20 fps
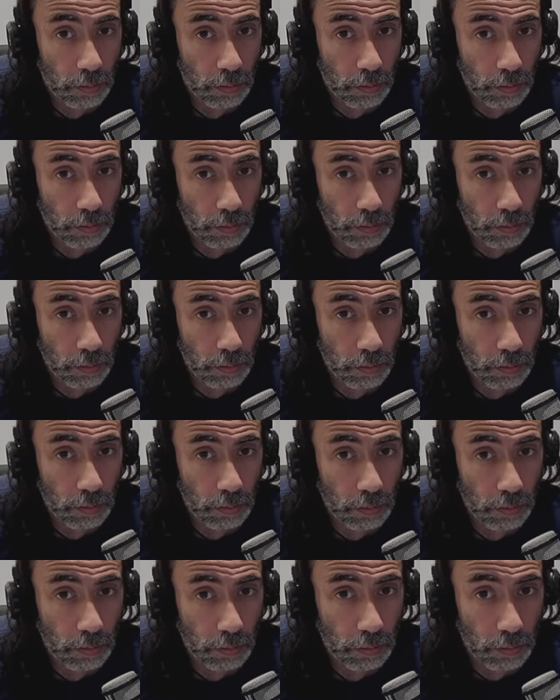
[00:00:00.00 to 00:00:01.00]

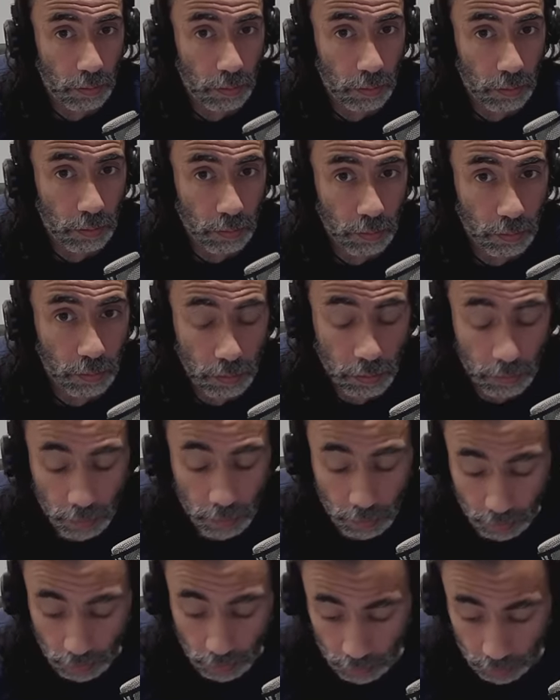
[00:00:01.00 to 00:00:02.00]

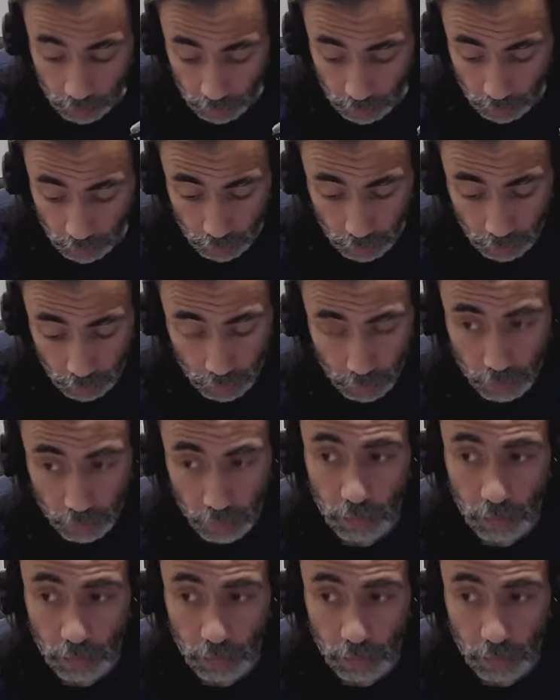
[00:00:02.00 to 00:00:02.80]
(silent)